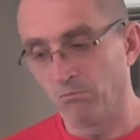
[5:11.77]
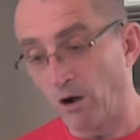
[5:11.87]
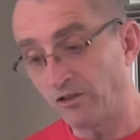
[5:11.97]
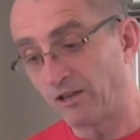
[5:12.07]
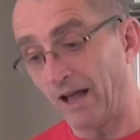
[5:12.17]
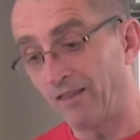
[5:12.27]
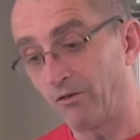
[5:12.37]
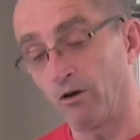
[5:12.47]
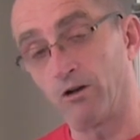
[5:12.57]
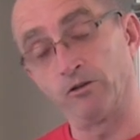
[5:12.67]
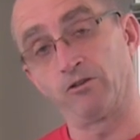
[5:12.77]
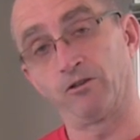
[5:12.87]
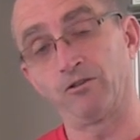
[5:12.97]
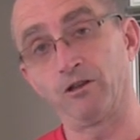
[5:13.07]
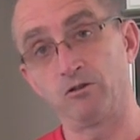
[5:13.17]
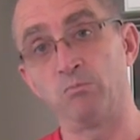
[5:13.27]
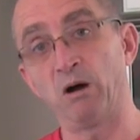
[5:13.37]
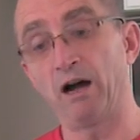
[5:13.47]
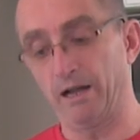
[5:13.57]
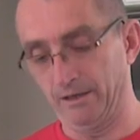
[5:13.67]
Most other roasts that you
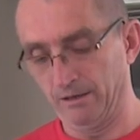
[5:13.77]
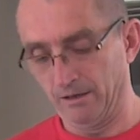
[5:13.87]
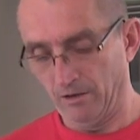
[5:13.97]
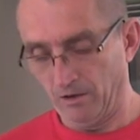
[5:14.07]
buy